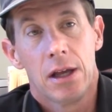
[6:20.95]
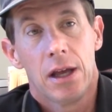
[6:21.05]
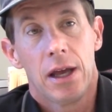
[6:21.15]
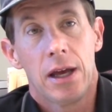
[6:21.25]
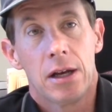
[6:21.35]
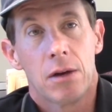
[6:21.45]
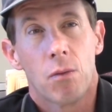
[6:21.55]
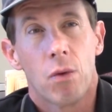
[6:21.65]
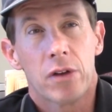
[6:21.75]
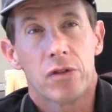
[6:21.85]
and
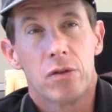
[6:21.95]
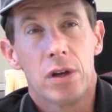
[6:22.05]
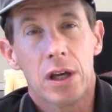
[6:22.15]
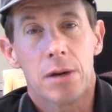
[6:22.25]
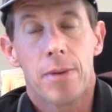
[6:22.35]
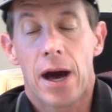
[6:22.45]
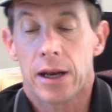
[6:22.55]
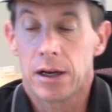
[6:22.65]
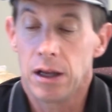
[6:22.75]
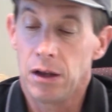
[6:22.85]
what's unique about
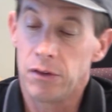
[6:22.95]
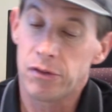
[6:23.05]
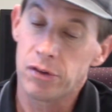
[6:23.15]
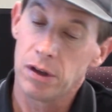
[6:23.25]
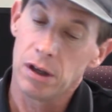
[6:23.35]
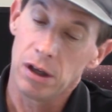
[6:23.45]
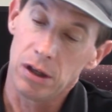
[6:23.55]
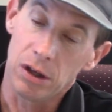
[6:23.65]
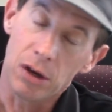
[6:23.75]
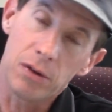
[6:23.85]
it is
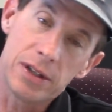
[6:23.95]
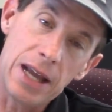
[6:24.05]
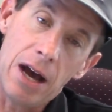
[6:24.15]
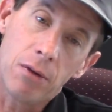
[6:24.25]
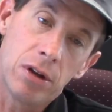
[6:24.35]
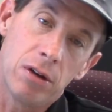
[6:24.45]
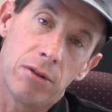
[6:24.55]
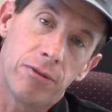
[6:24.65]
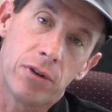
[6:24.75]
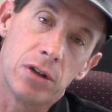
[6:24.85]
you go
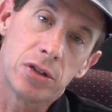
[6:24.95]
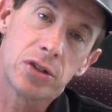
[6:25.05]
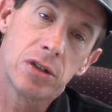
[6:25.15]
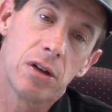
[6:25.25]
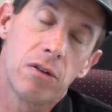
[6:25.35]
downhill first.